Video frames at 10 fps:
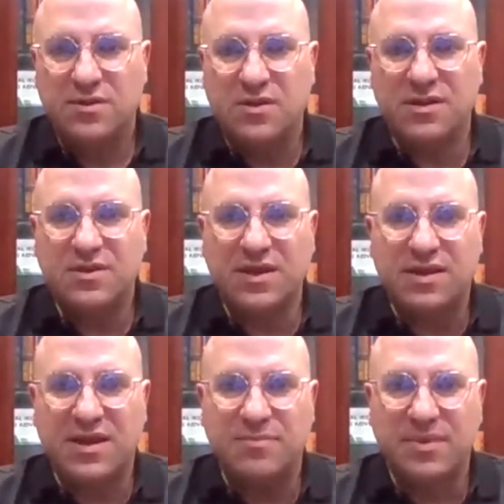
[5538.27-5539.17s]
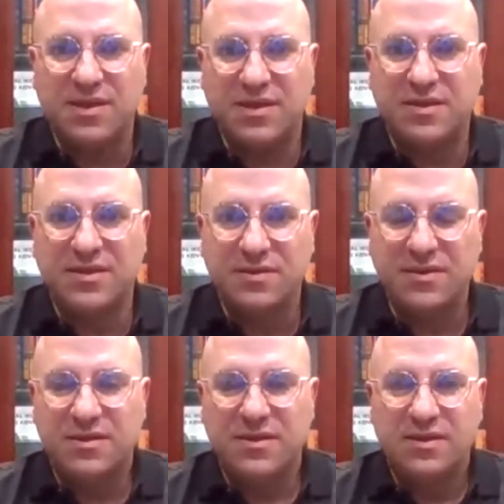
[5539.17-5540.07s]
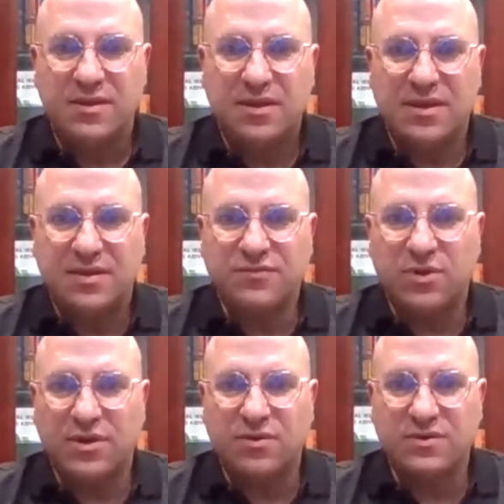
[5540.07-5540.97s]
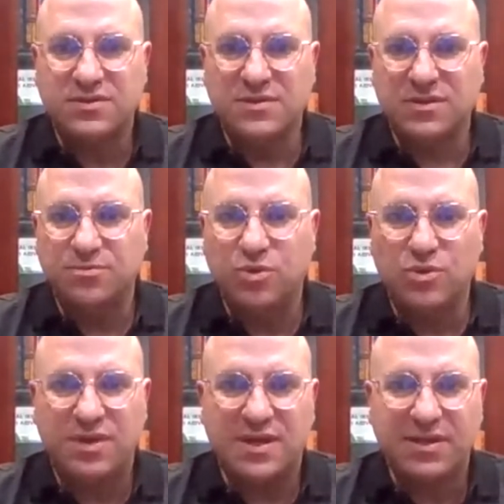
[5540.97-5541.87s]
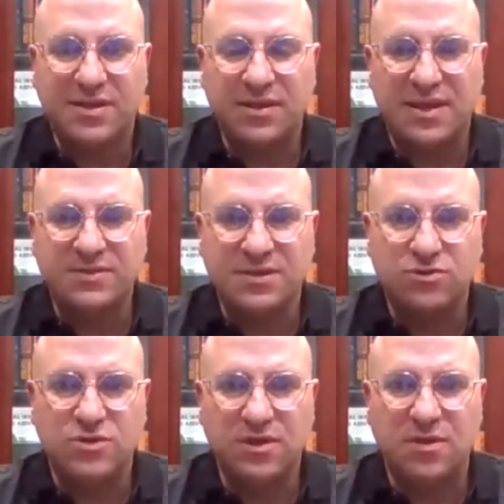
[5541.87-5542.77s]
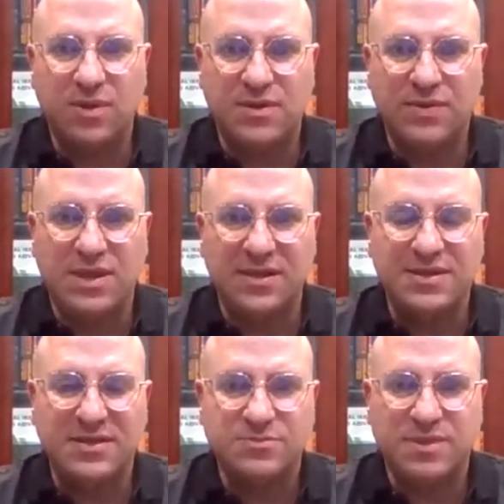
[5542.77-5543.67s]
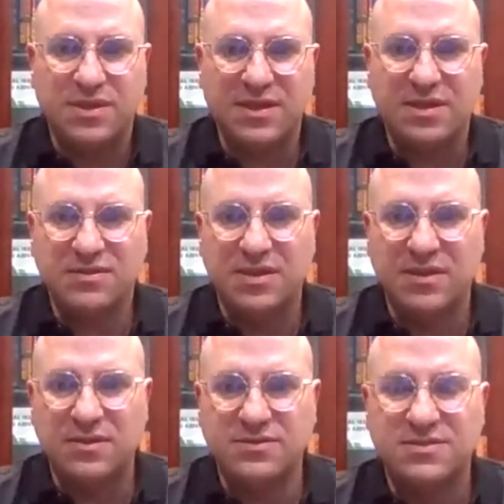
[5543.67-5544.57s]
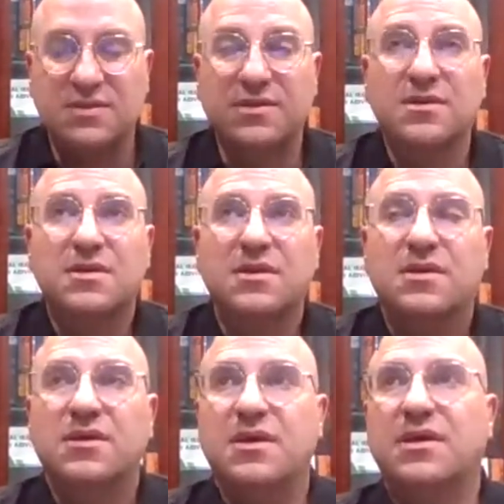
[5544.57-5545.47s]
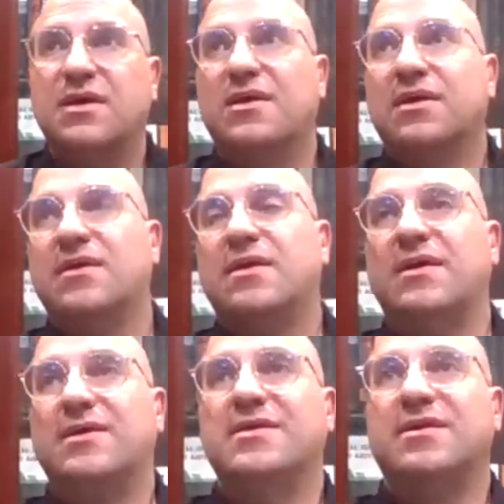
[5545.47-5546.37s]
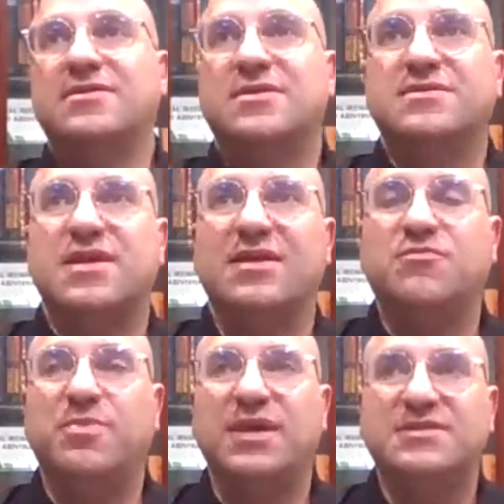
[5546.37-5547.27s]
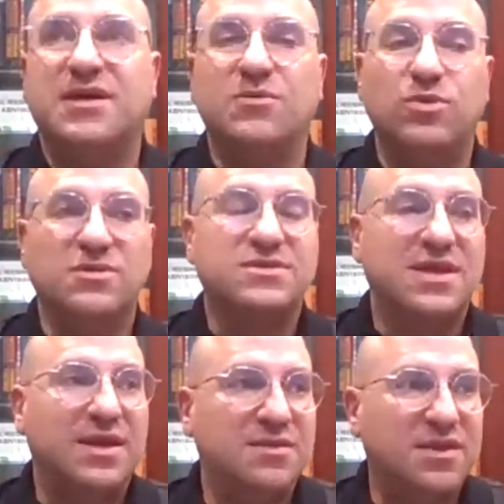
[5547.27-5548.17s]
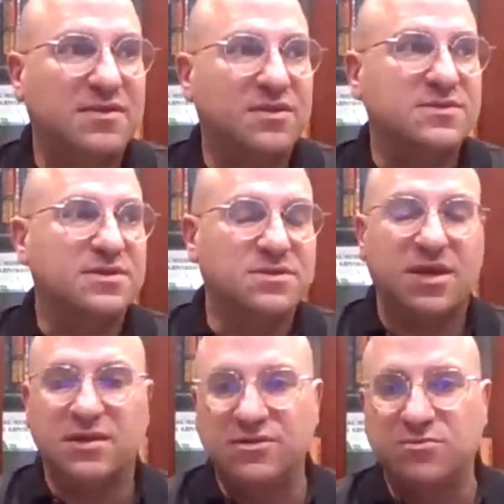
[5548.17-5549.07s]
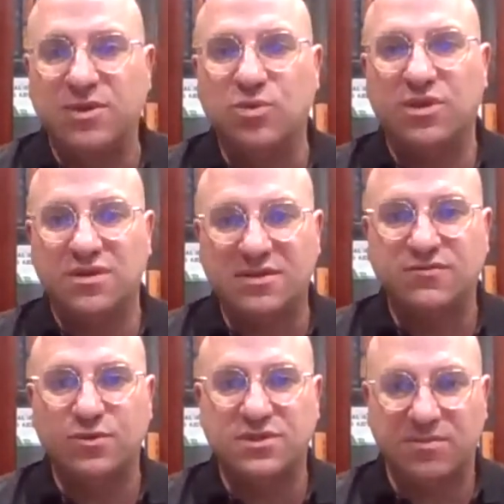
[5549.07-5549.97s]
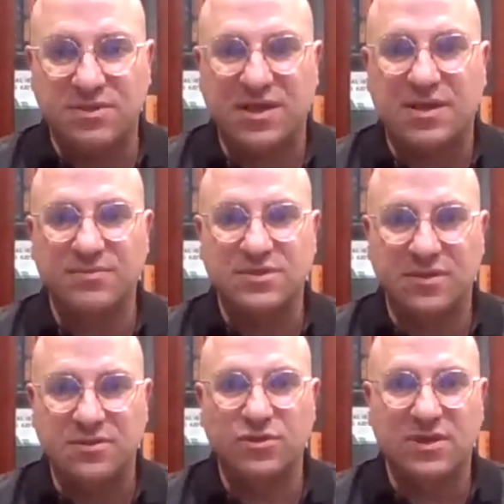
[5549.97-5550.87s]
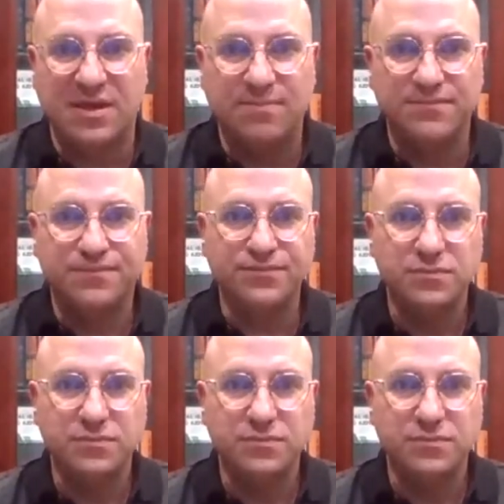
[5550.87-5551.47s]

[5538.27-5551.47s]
Not that I've got a crystal ball that I can gaze into. No one really does. But I think it's a safe bet, I would say, that this is going to be with us for some time still to come,